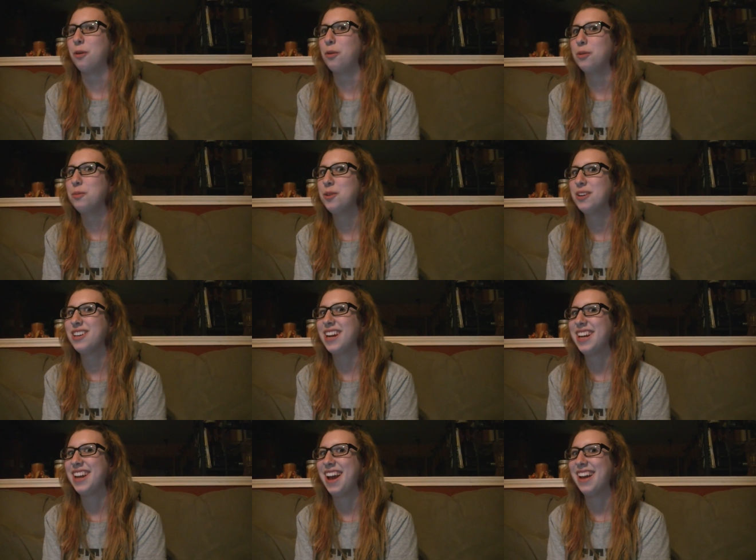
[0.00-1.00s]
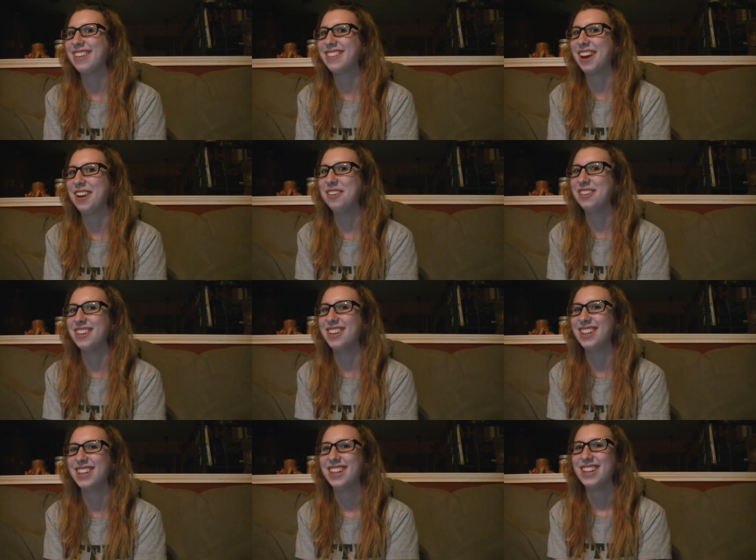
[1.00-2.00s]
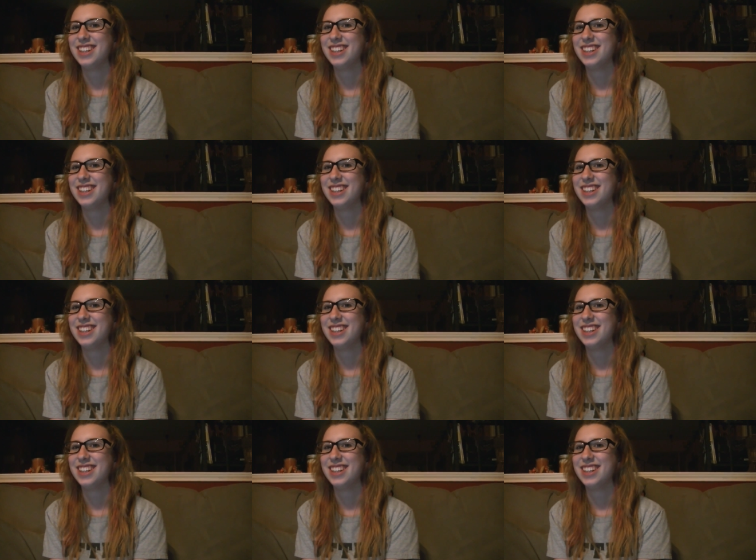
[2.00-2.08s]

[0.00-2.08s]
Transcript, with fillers: Voldemort, I guess. Is I your favorite? Know.